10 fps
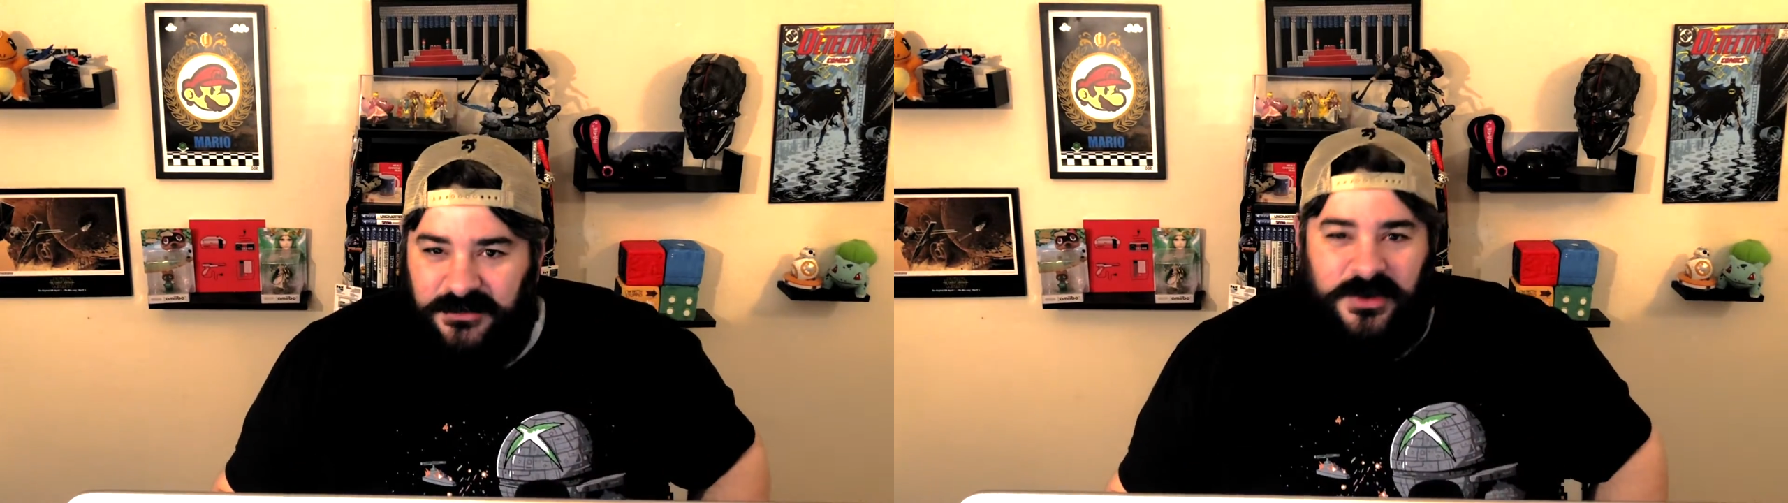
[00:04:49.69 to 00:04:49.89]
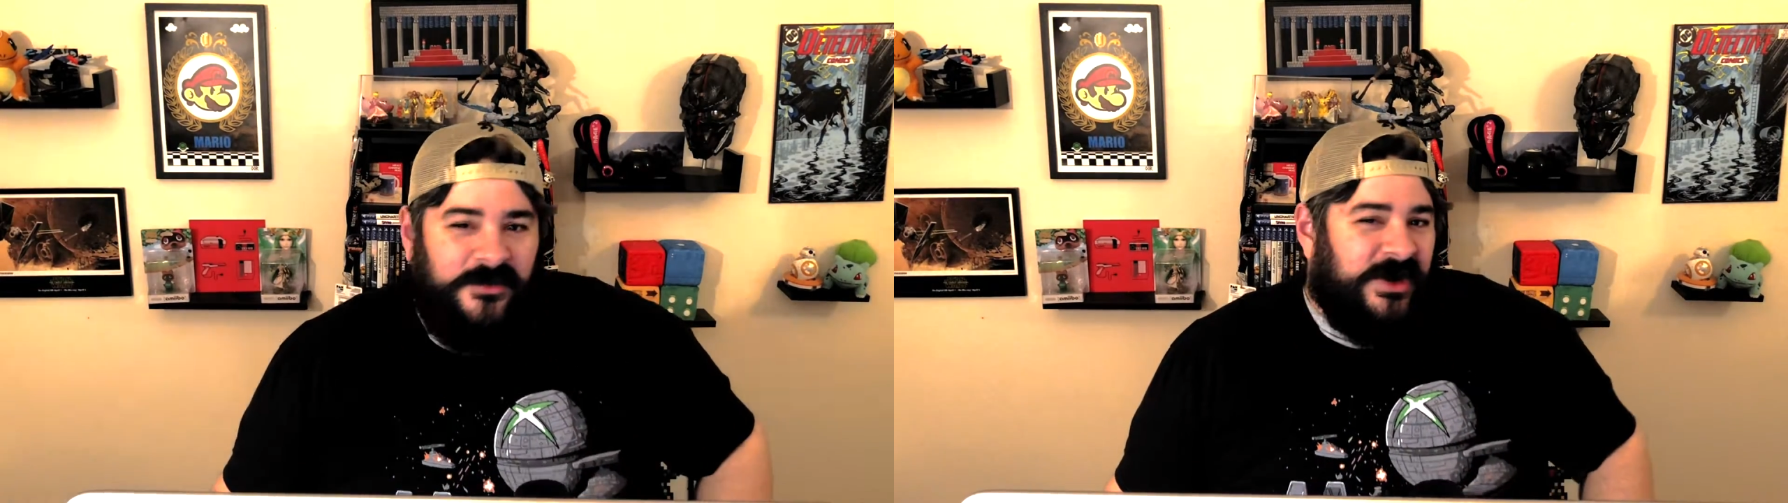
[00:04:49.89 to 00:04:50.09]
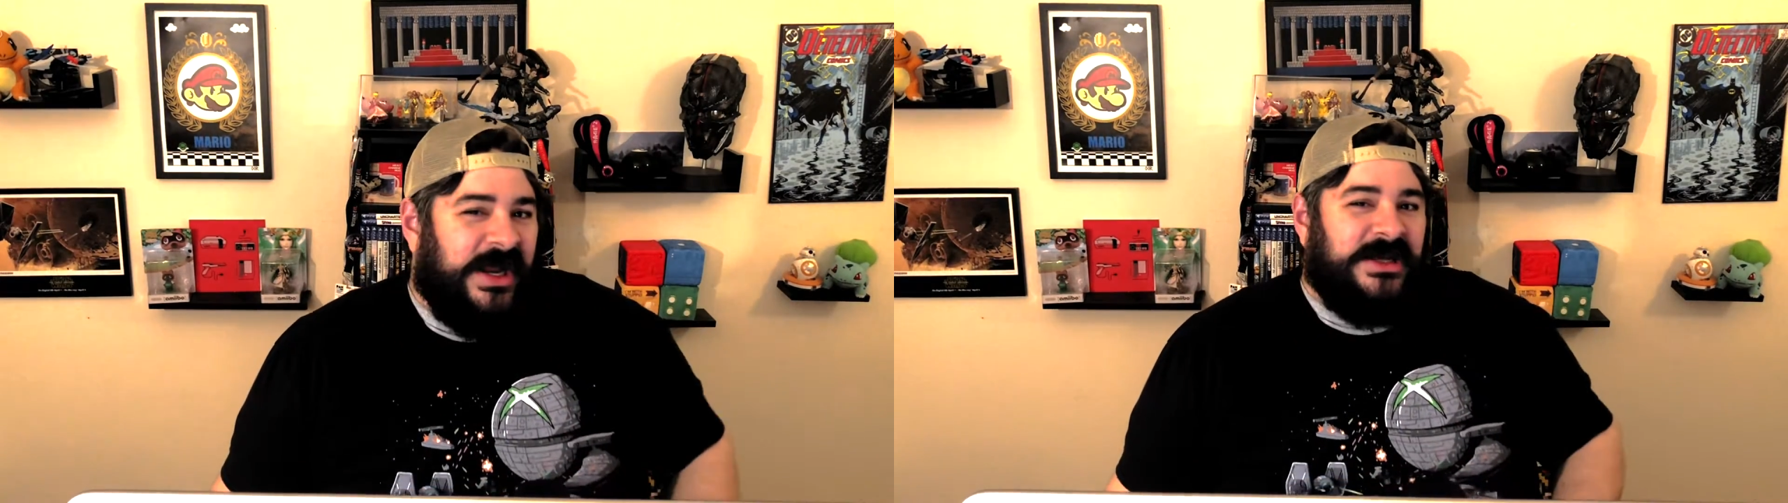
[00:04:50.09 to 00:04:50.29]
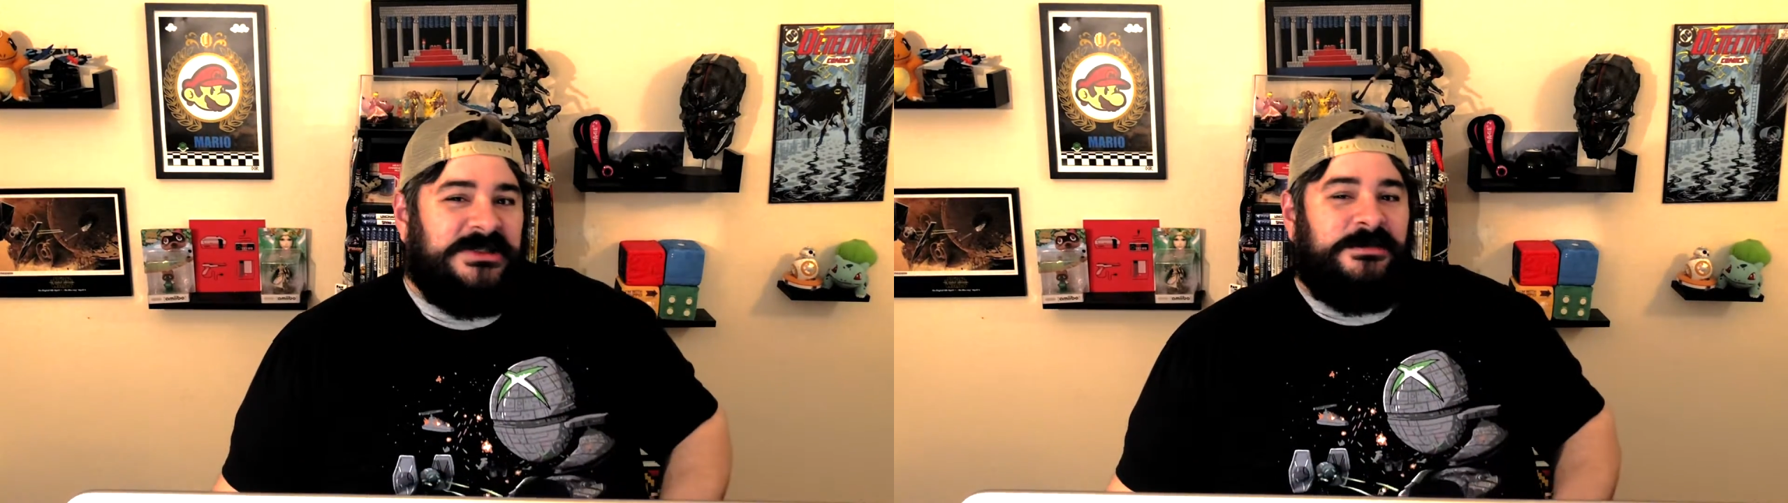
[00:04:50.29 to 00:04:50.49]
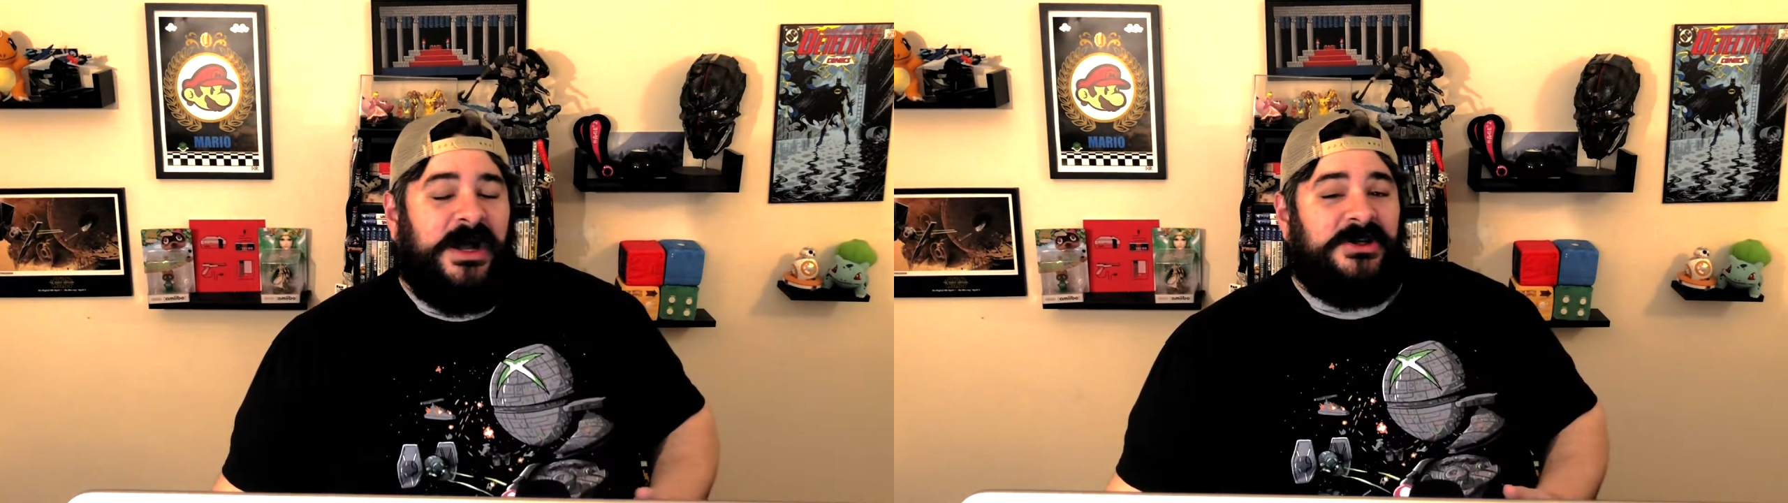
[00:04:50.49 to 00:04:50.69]
if you have an
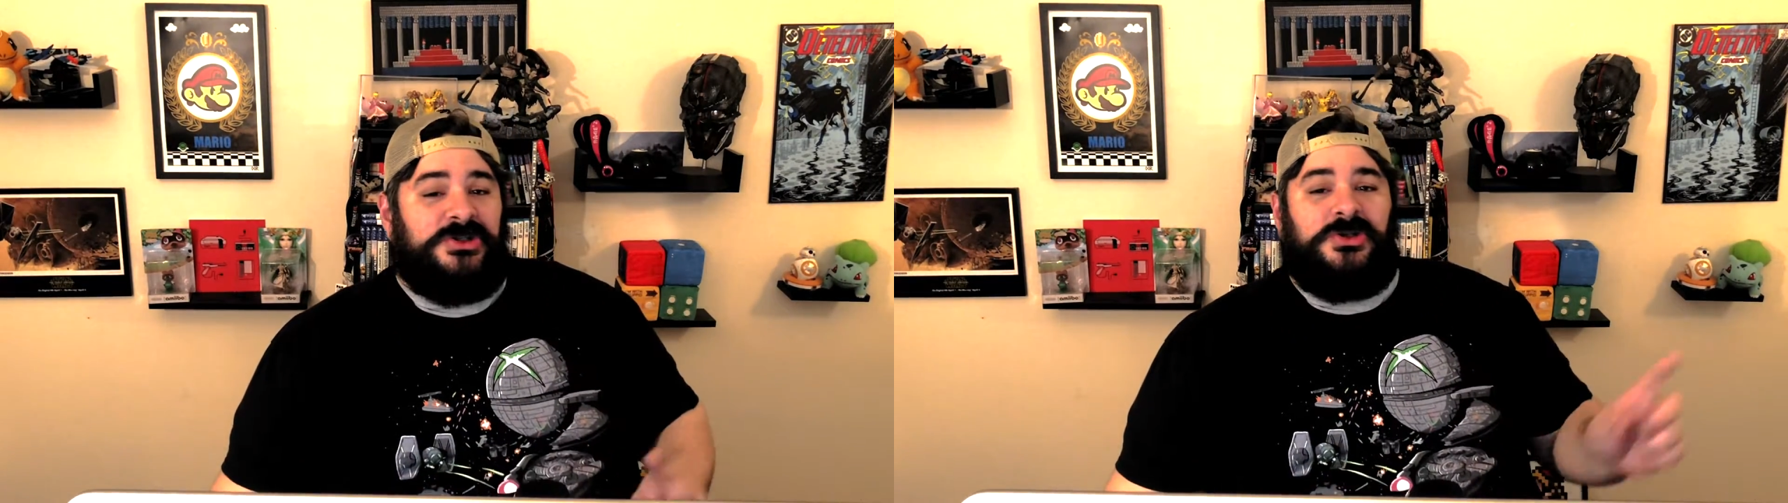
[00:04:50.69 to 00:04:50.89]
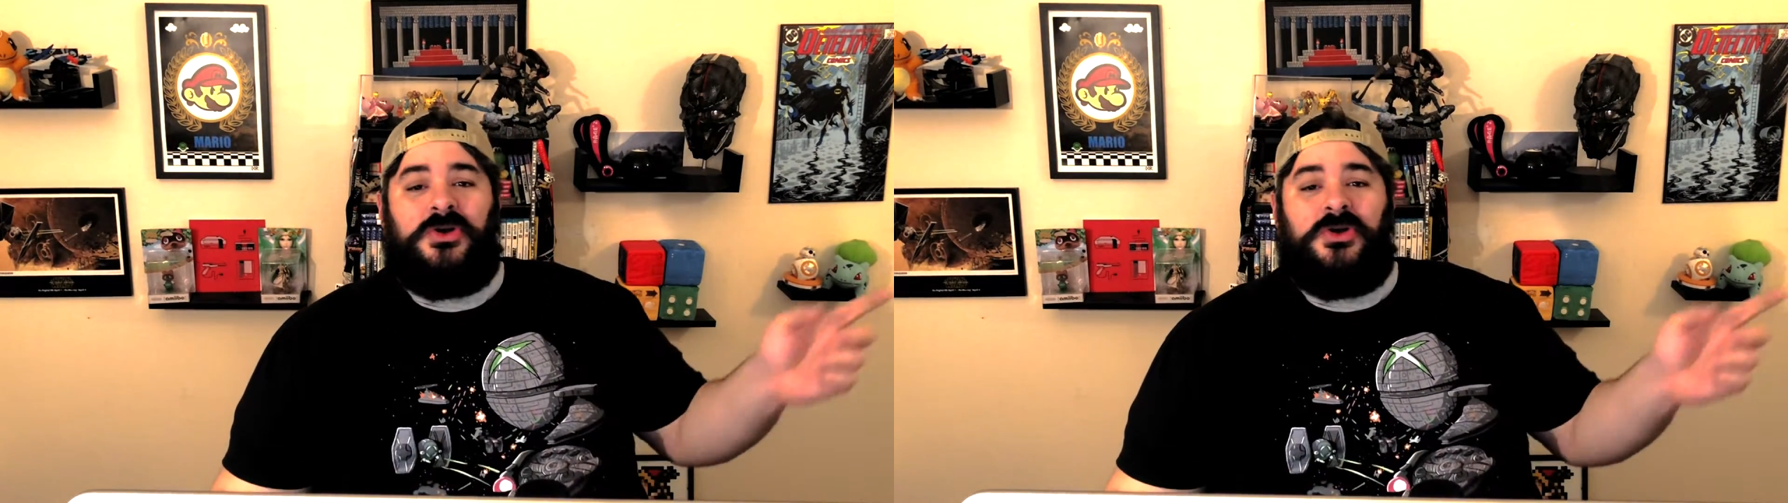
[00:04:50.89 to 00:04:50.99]
Xbox